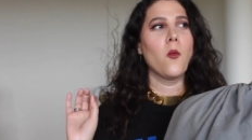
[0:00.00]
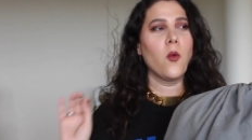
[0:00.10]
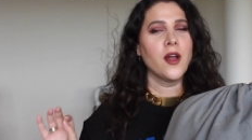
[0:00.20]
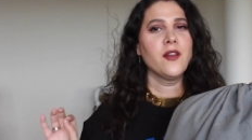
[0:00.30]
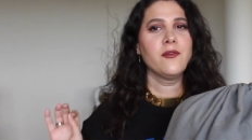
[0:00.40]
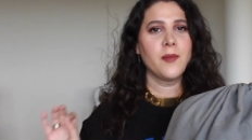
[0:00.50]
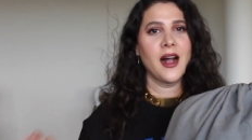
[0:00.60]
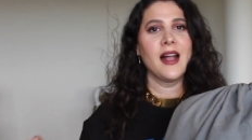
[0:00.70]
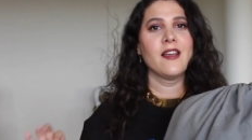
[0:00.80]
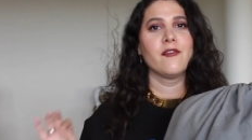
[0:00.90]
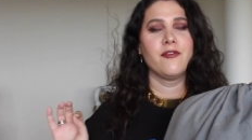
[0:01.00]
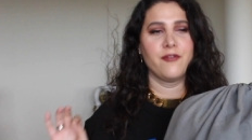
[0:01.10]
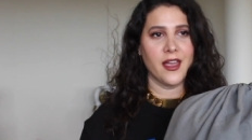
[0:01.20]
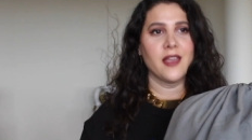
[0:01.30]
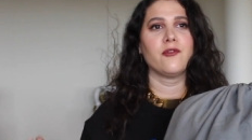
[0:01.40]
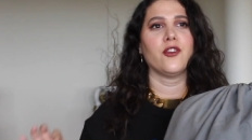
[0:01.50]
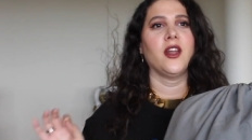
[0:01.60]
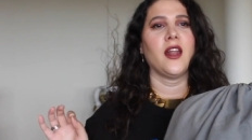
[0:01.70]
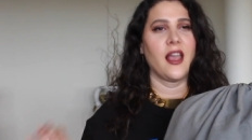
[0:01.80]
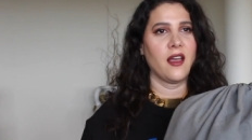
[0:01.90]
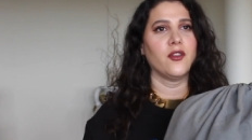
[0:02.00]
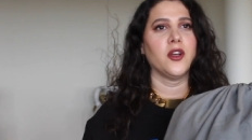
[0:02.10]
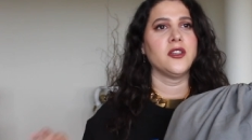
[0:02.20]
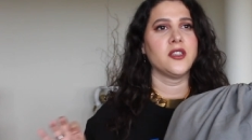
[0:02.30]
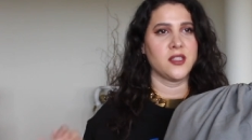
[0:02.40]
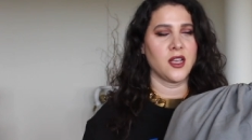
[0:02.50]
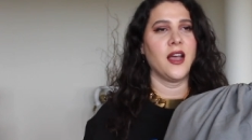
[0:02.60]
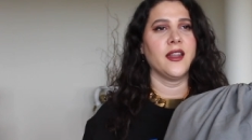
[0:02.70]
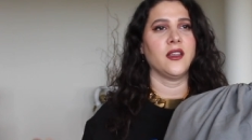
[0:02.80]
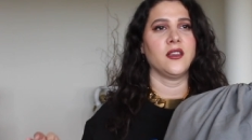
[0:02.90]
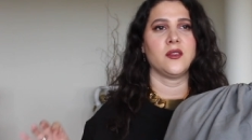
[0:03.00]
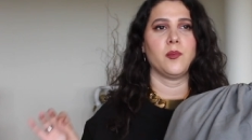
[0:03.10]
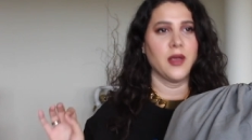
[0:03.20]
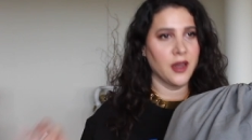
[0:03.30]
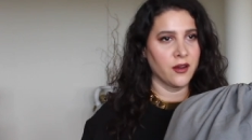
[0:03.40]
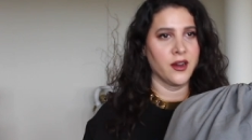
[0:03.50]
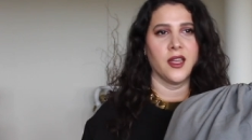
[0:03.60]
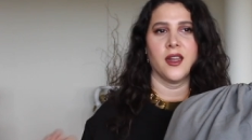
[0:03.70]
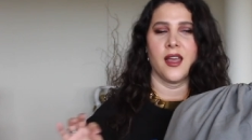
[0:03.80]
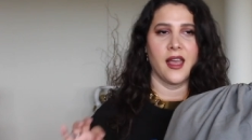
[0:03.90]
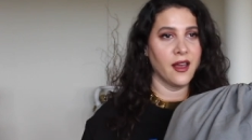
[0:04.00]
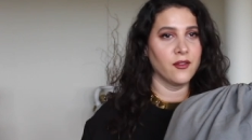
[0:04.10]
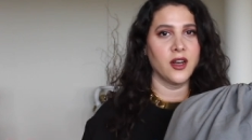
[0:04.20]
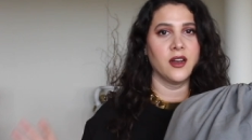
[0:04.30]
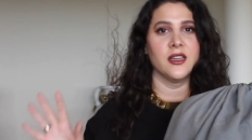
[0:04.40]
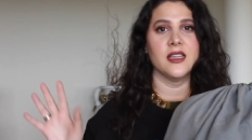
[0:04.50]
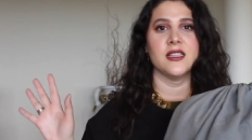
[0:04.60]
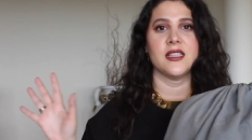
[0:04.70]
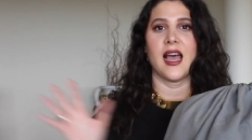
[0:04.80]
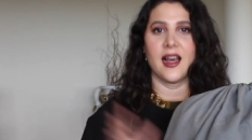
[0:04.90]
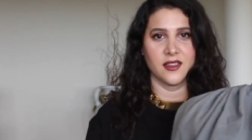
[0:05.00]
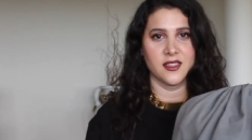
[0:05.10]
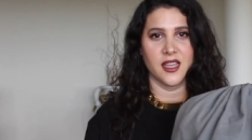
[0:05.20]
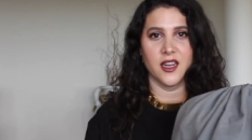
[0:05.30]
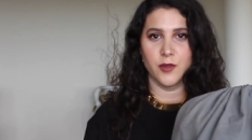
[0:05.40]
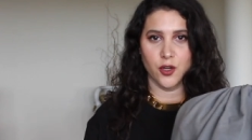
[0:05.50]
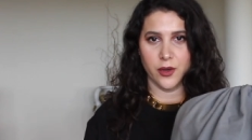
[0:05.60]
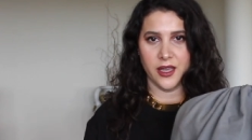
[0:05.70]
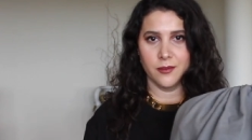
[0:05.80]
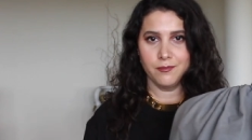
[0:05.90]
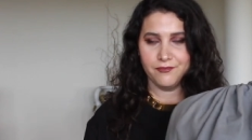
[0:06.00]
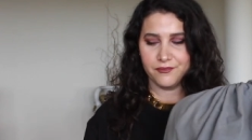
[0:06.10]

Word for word: one of my favorite ever designers, period, ever, is Alexander McQueen.